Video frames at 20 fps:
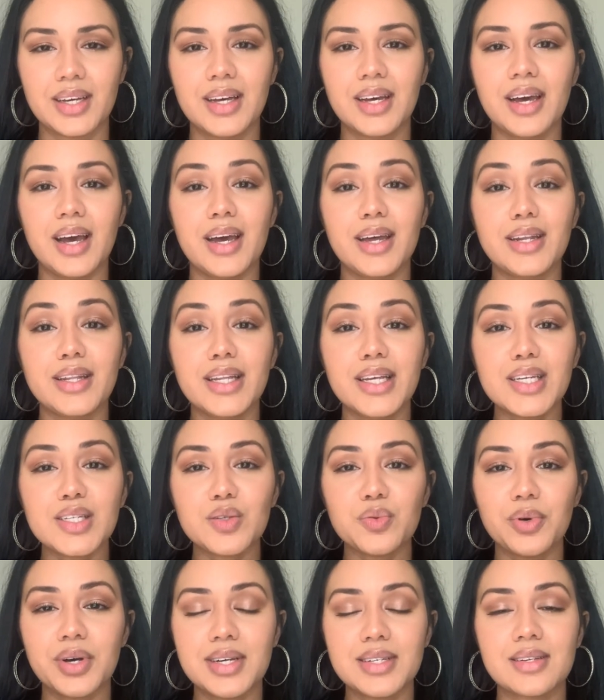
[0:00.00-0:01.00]
And this
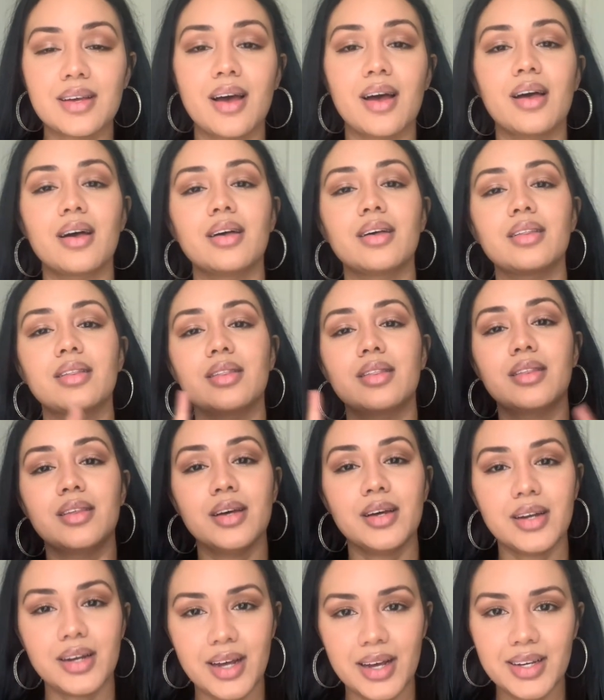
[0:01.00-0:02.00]
was
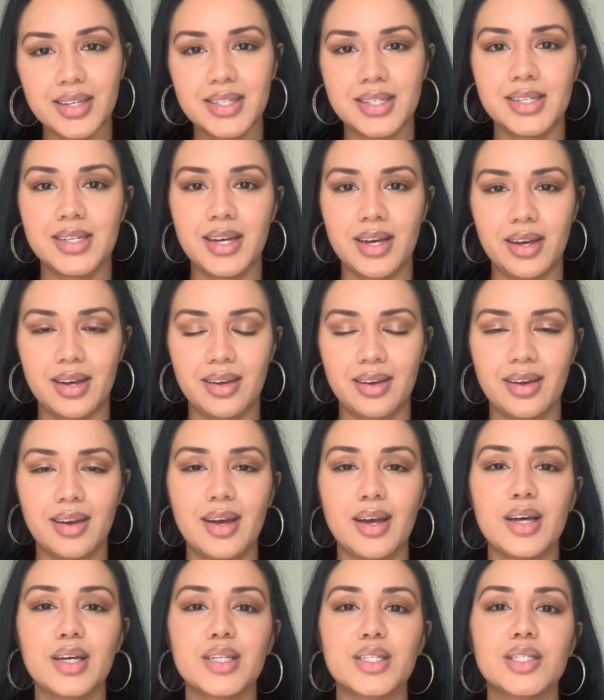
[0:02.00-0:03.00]
the next day.
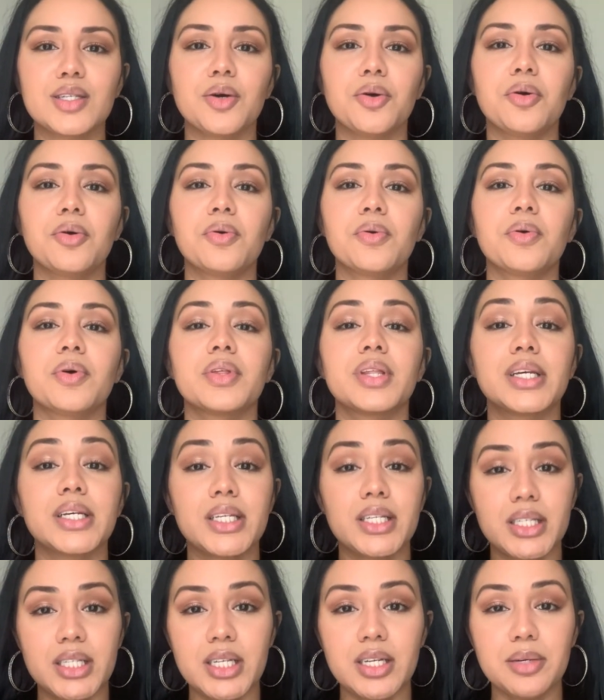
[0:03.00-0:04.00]
So the
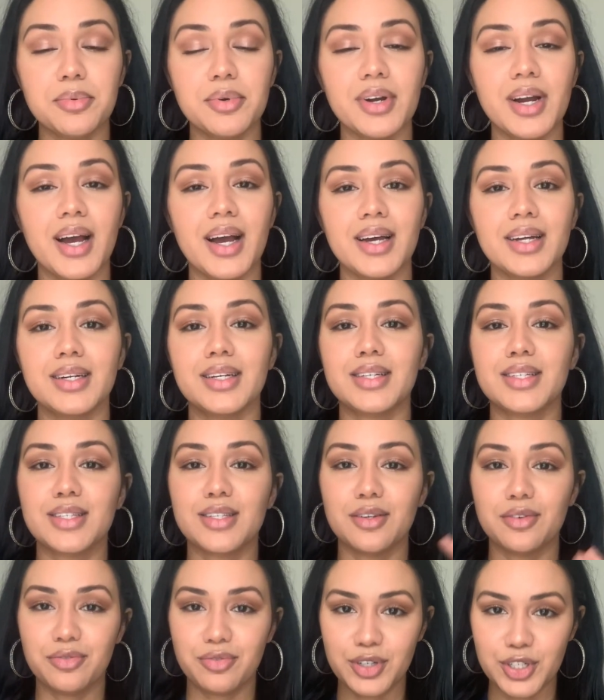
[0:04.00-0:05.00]
steamer had
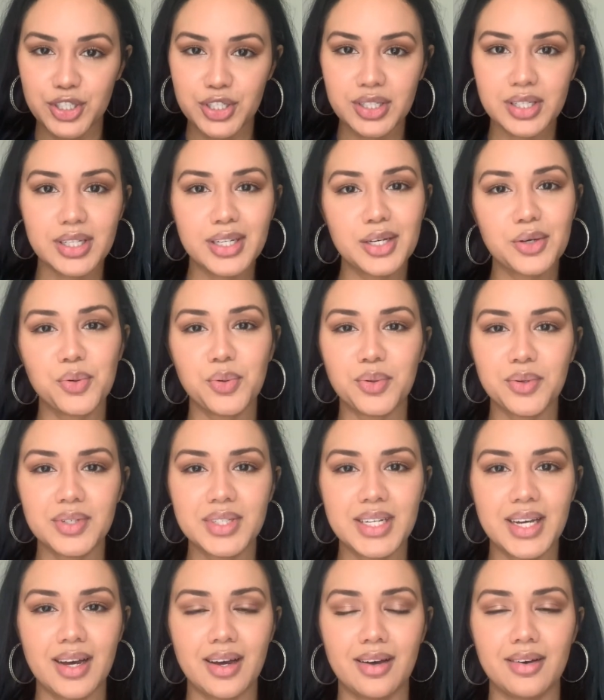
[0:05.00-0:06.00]
sufficiently cooled
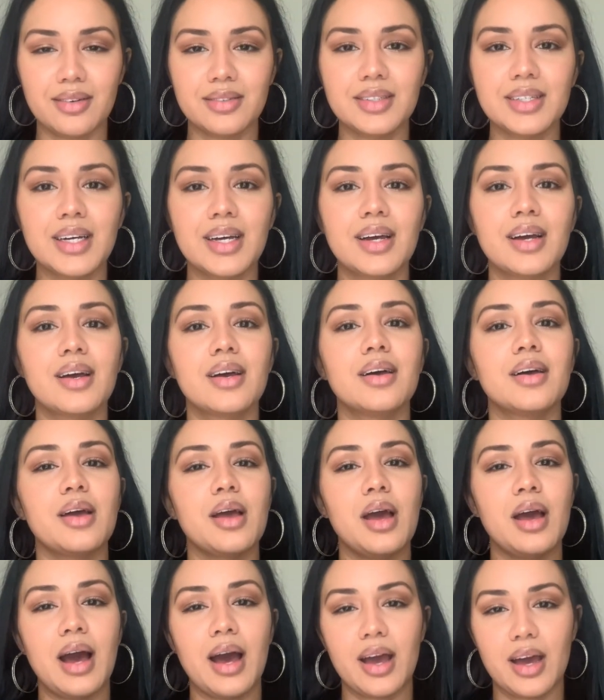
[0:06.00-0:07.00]
down.
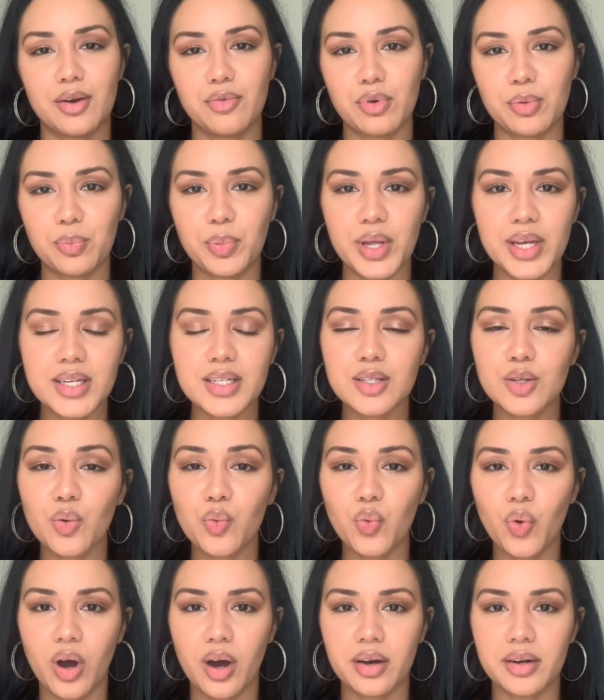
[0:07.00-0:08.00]
I had replaced the
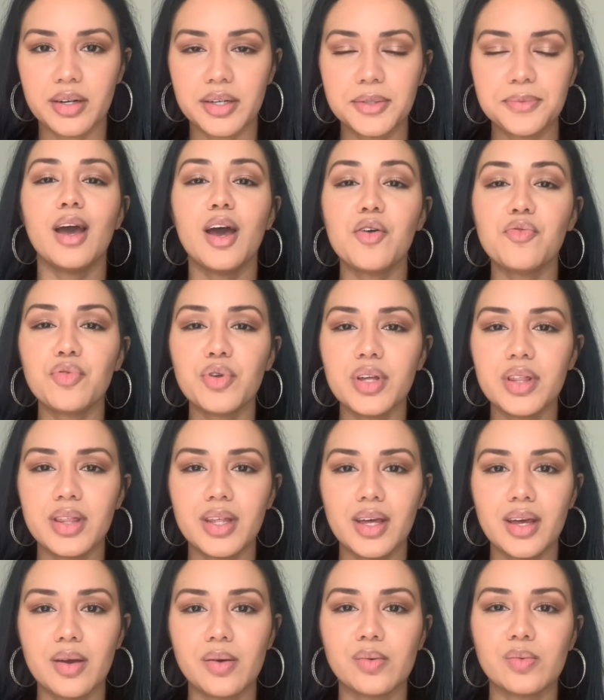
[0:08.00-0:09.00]
water.
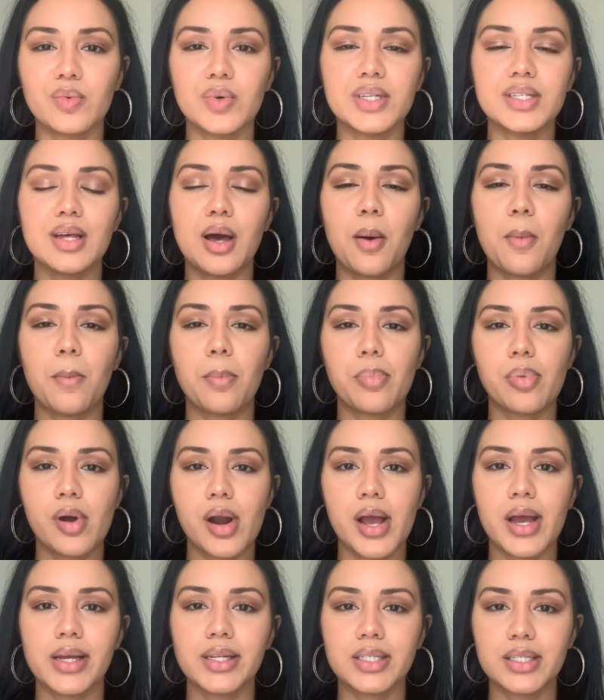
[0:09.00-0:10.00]
Everything was
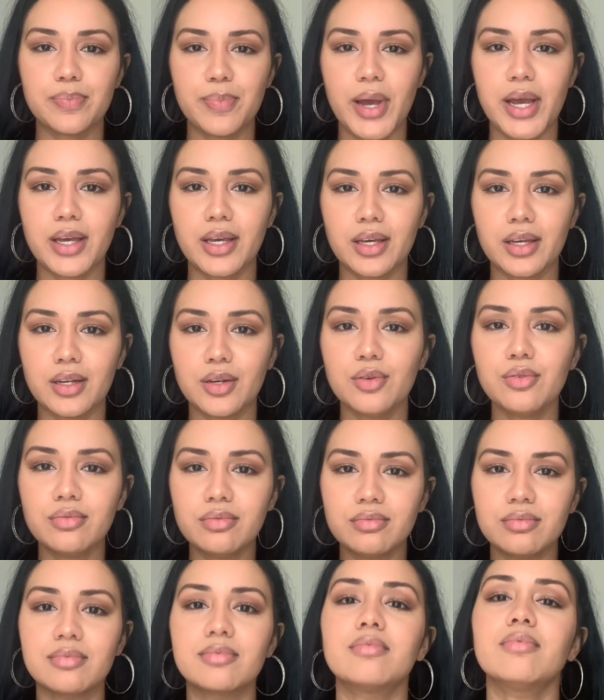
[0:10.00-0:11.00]
brand spanking new,
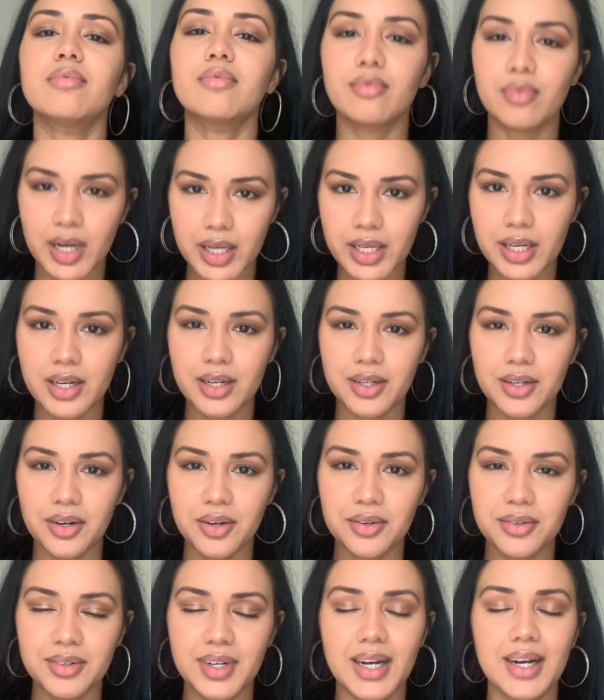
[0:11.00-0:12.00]
ready to
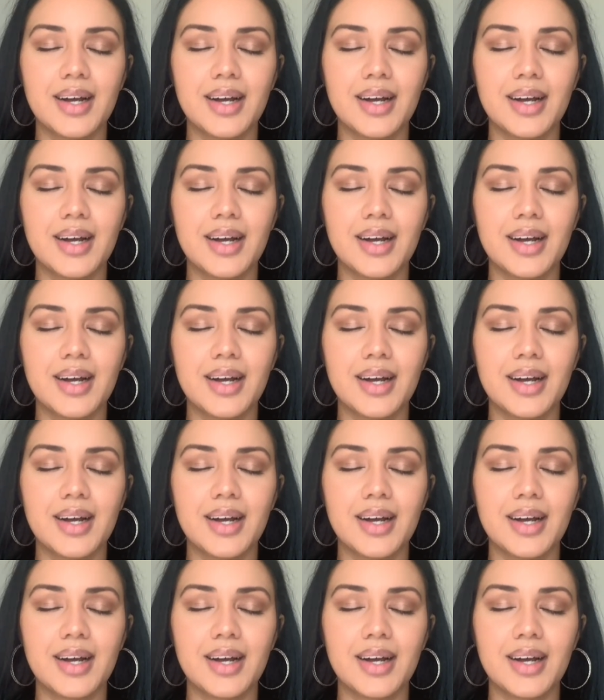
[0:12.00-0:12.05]
go.